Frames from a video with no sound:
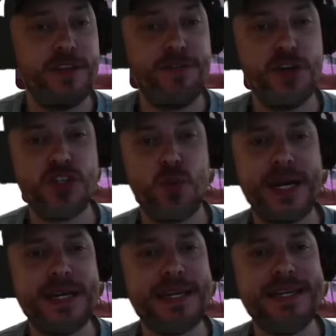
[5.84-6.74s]
The first
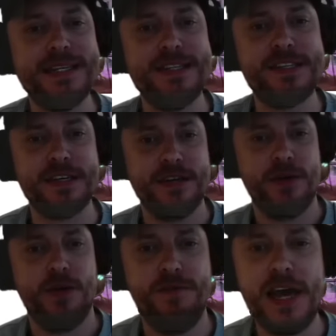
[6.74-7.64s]
one is
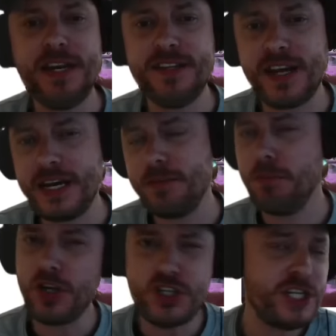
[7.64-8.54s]
Valentine
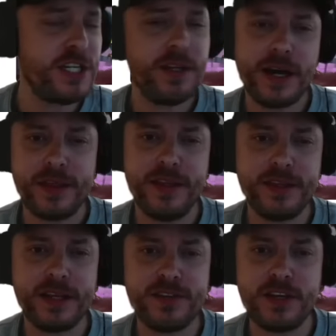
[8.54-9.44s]
Monchy, I think
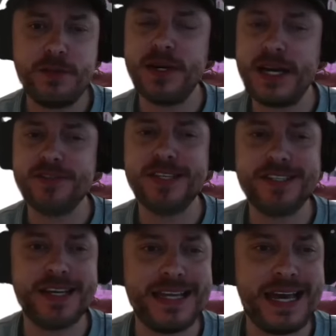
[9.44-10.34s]
that's how you pronounce it,
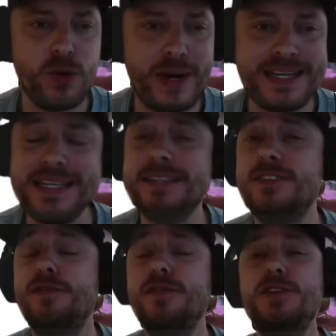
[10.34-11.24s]
and the other one is
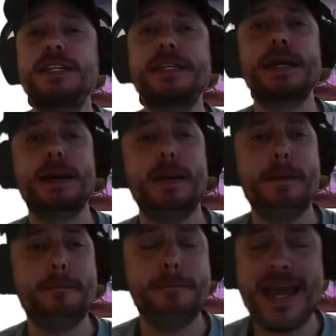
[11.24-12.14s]
Fruity
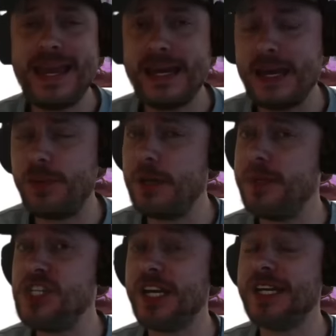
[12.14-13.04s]
Mayan, and we're going to
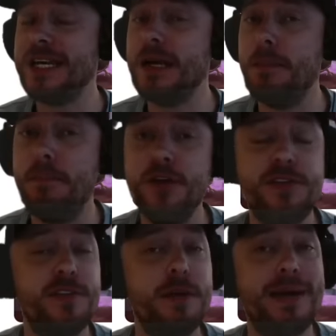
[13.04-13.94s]
be checking
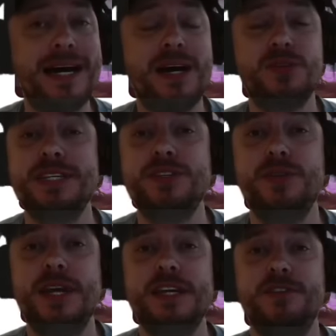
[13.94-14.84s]
both of them out in
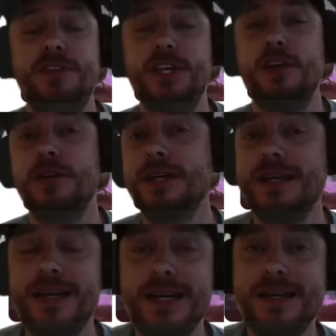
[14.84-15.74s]
today's video.
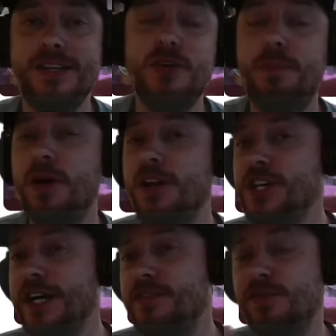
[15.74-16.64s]
I do
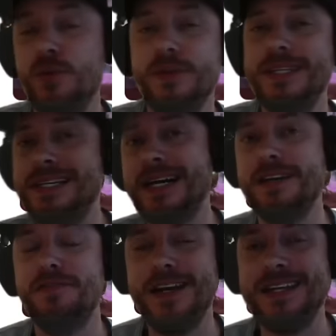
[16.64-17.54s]
apologize for the
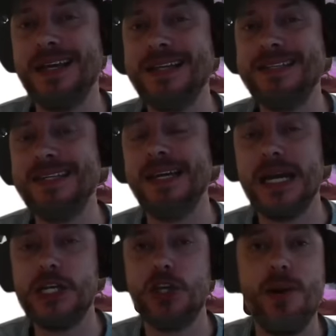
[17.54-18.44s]
kind of funny lighting here.
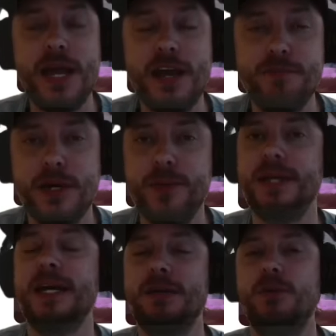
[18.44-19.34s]
I don't have my
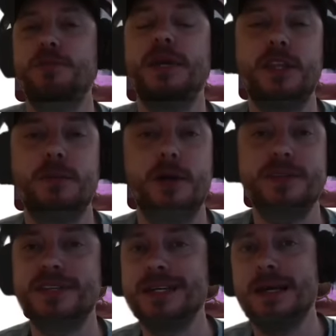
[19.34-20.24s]
ring light with me at the
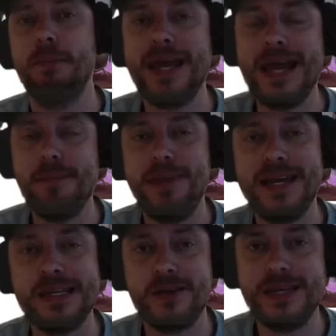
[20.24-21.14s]
moment, but I am
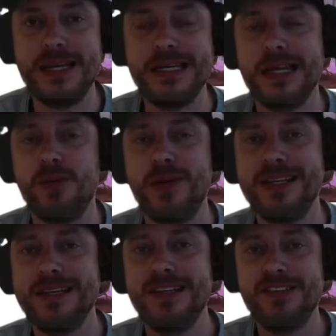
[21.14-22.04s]
planning on getting another one,
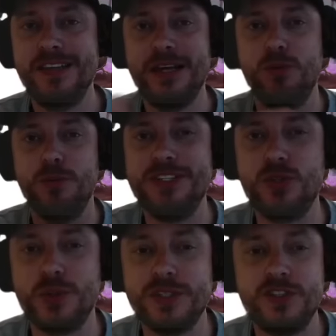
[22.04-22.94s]
so that will be
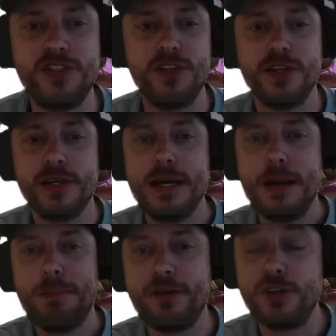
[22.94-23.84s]
sorted soon.
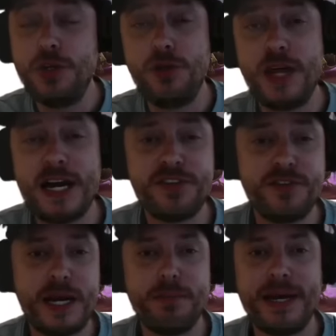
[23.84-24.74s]
But I've got two
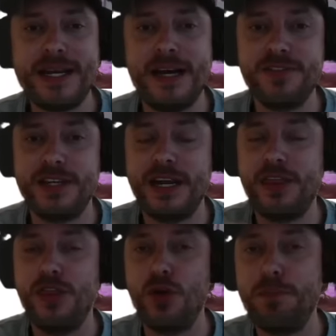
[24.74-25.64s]
thousand rand in my account, and I
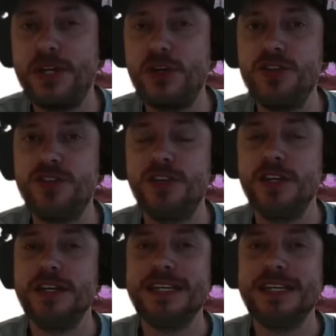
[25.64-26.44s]
thought because